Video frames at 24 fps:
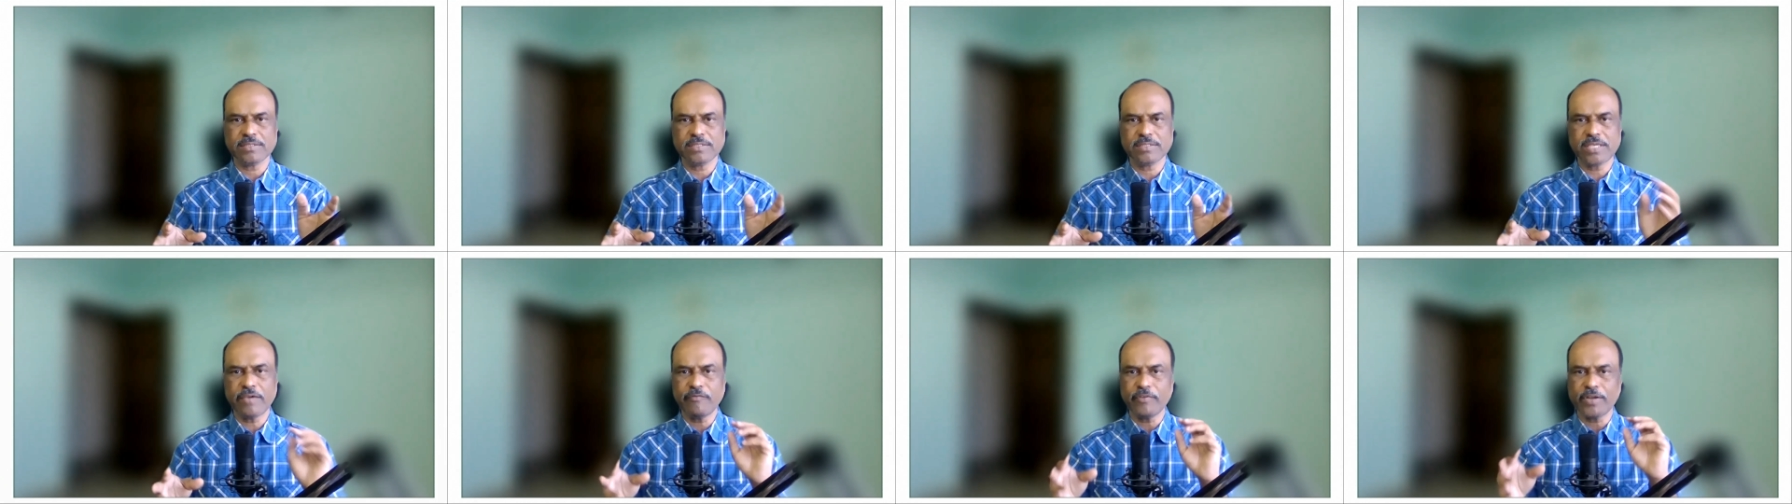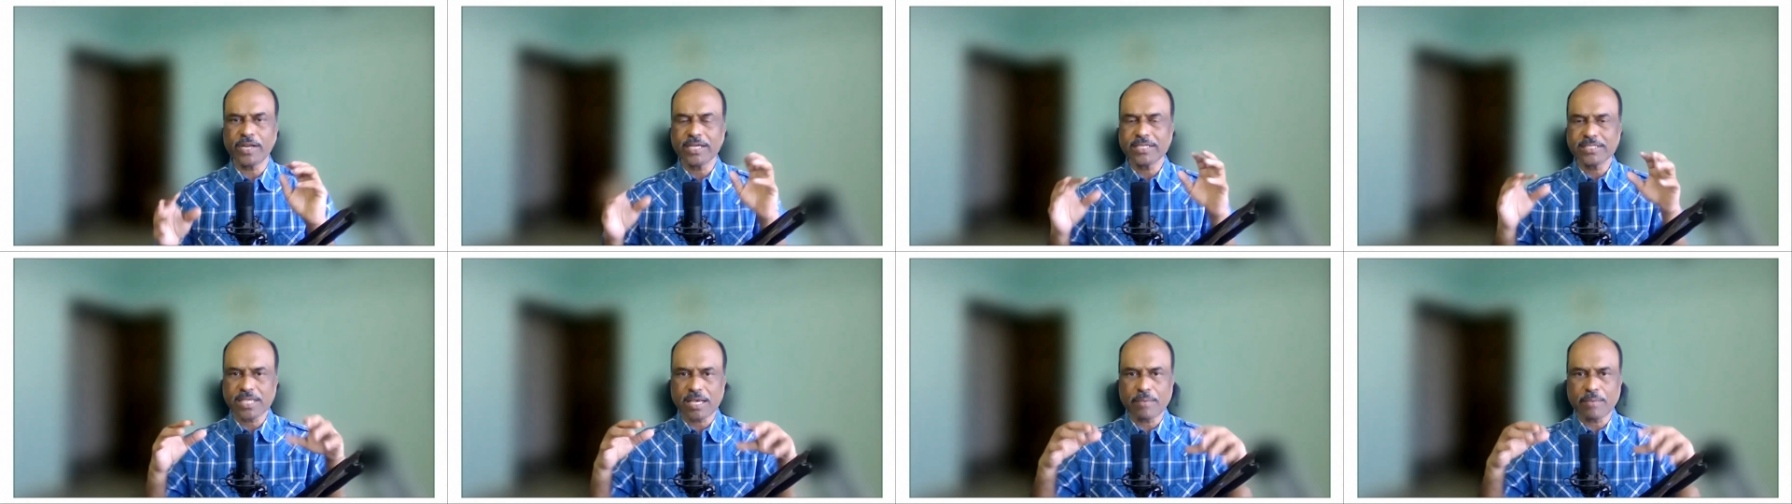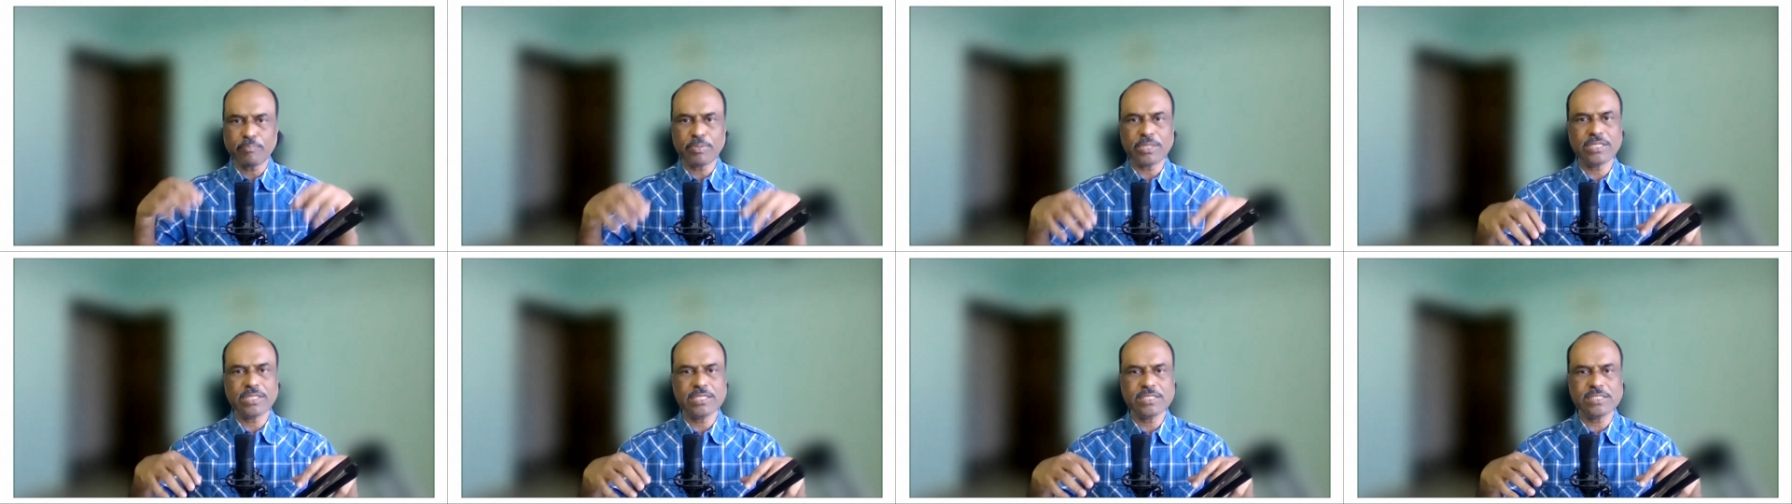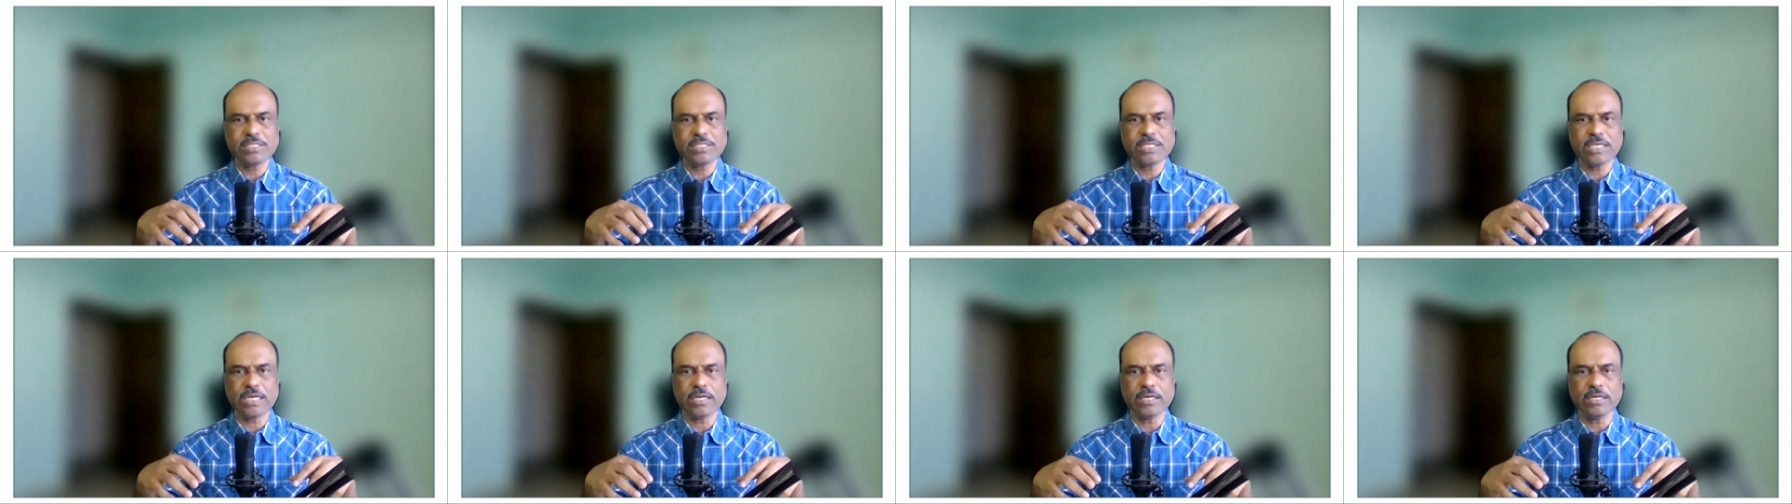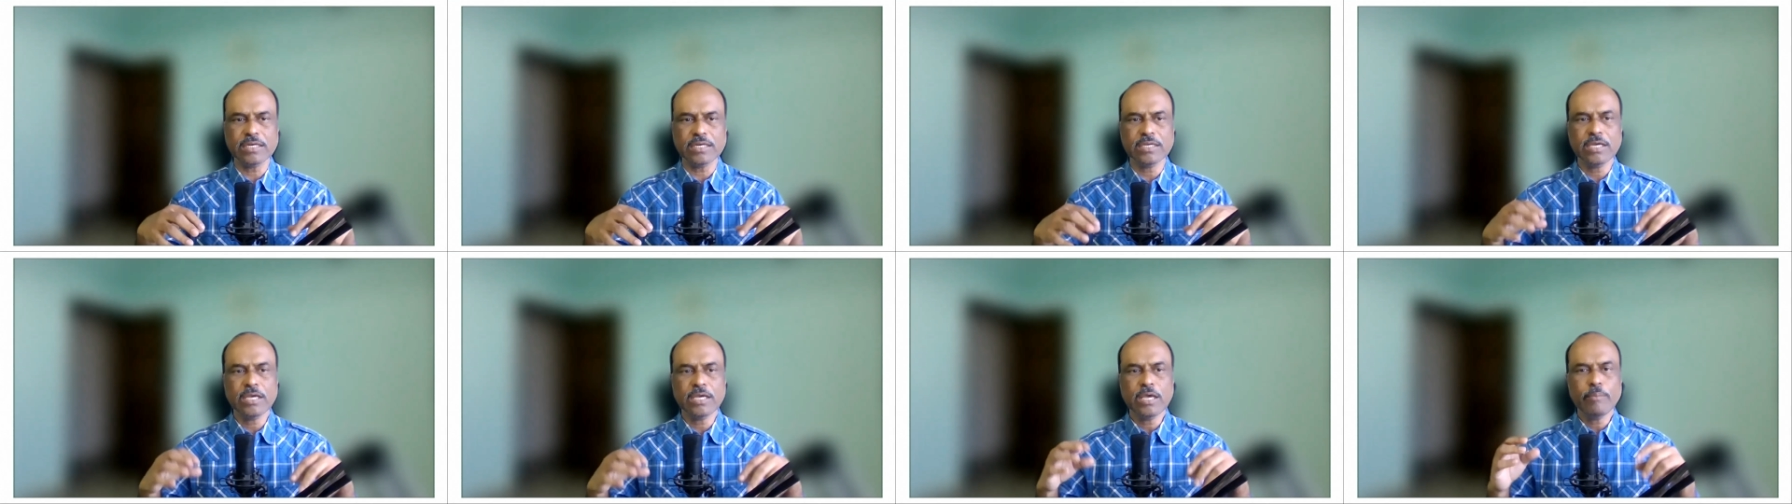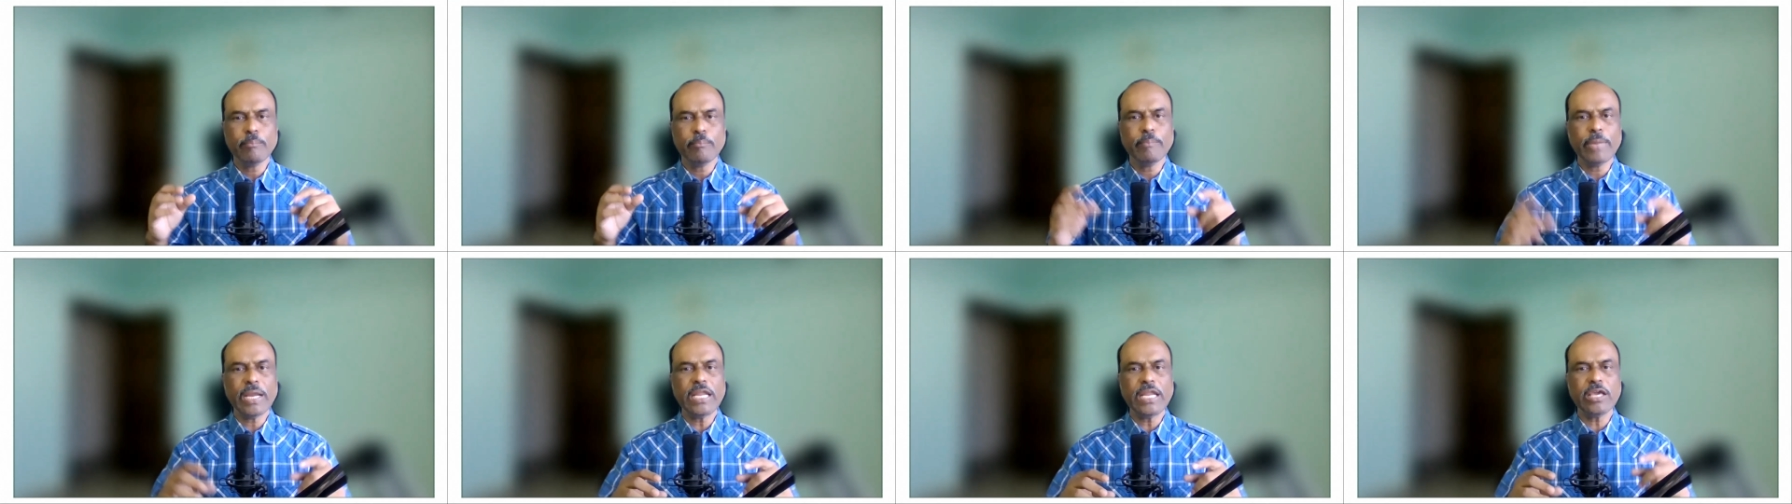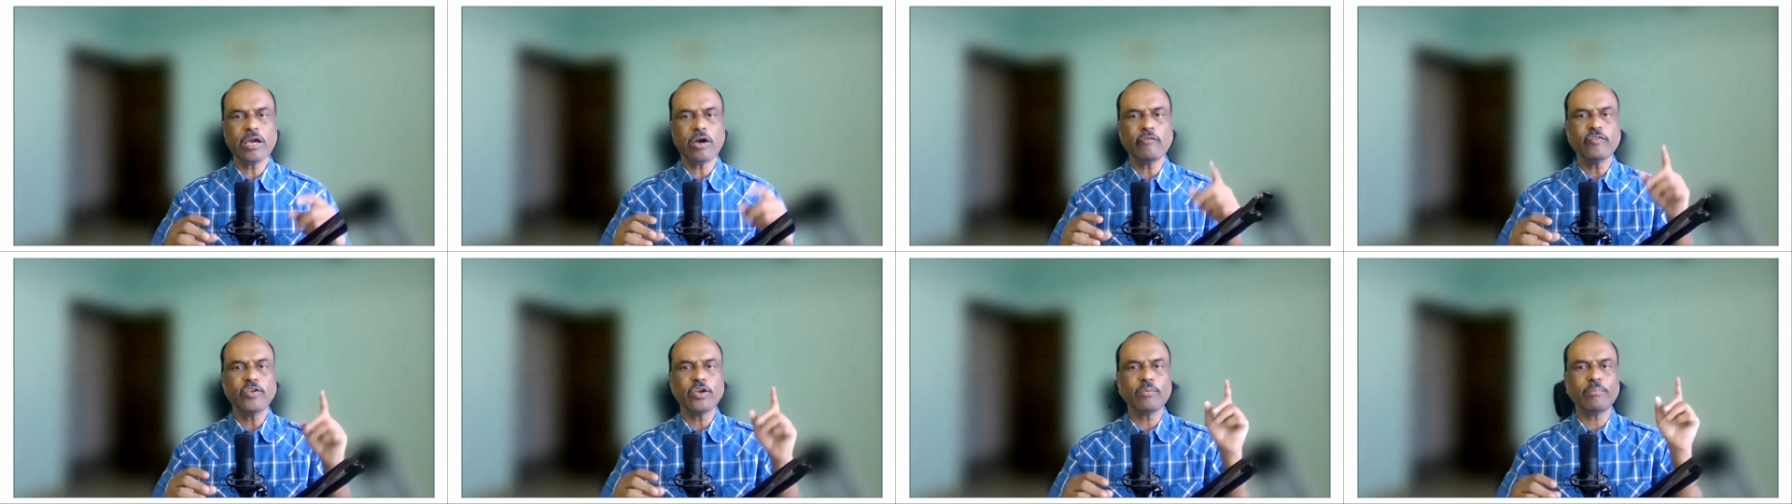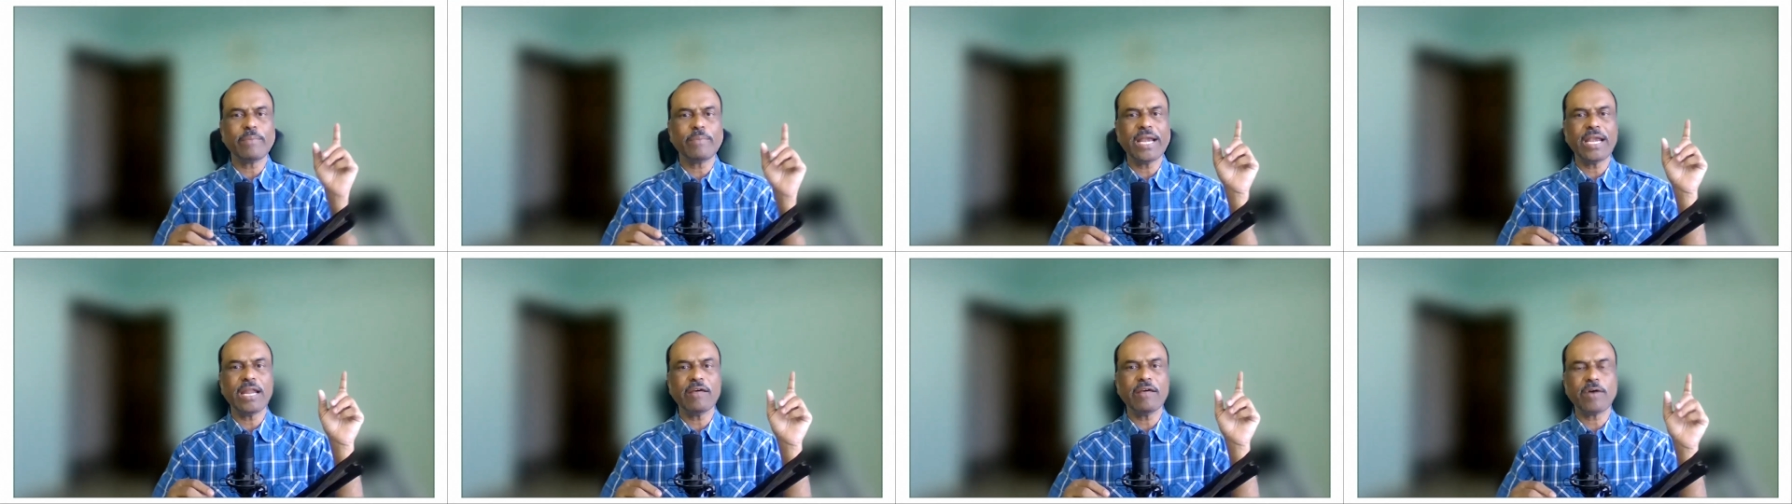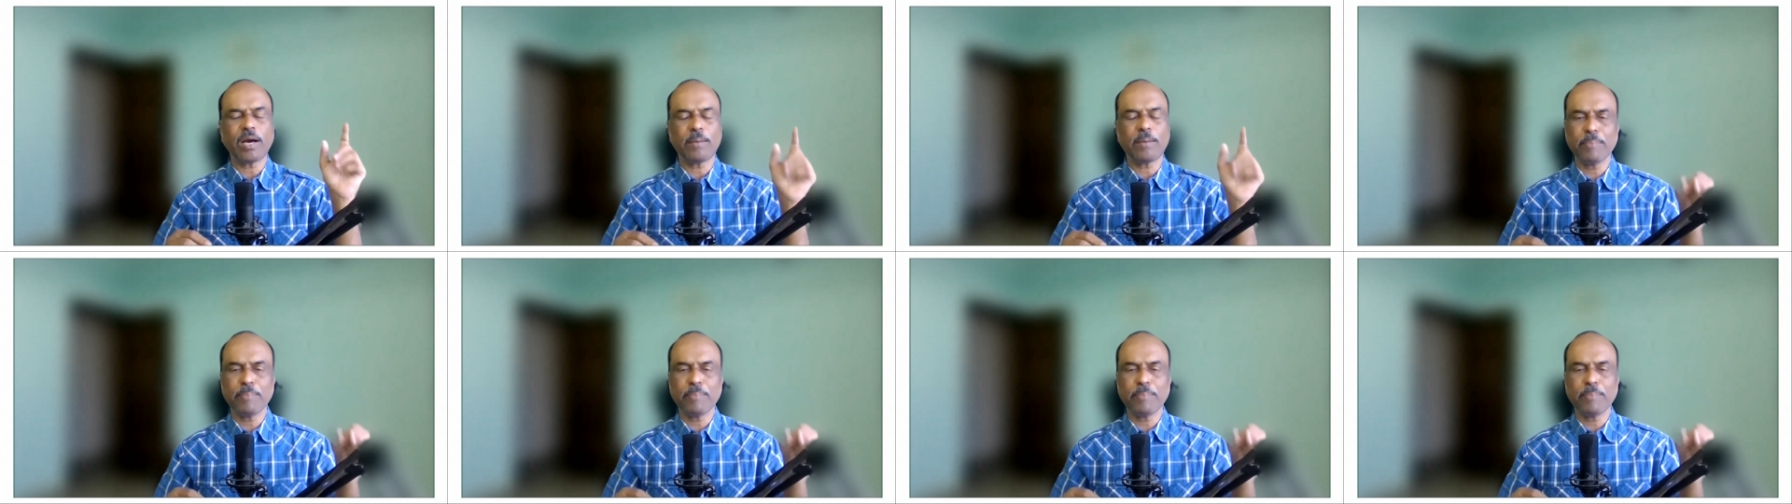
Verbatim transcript: Say, for example, this year, many of you might have